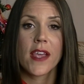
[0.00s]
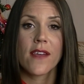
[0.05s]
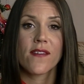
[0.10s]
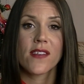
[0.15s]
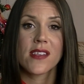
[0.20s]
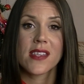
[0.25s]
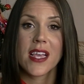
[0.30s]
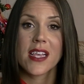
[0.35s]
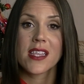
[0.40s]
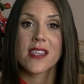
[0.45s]

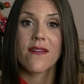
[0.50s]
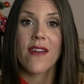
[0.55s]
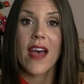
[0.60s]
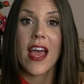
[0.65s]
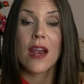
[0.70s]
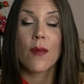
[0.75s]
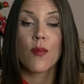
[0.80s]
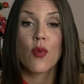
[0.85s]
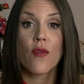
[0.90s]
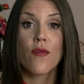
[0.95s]
gift sets
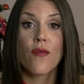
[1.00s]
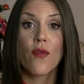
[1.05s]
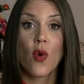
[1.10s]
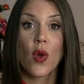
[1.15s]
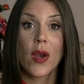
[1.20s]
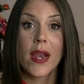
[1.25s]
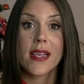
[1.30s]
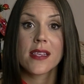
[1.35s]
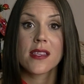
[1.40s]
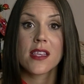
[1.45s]
available
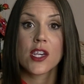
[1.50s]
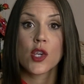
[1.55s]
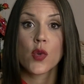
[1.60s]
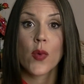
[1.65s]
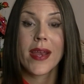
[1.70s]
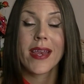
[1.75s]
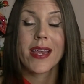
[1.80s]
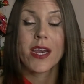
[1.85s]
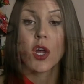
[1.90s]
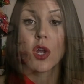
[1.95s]
for less than
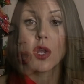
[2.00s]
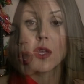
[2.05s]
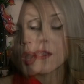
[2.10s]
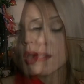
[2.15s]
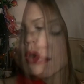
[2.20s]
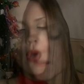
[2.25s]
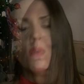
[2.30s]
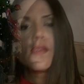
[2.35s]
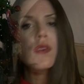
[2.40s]
$20.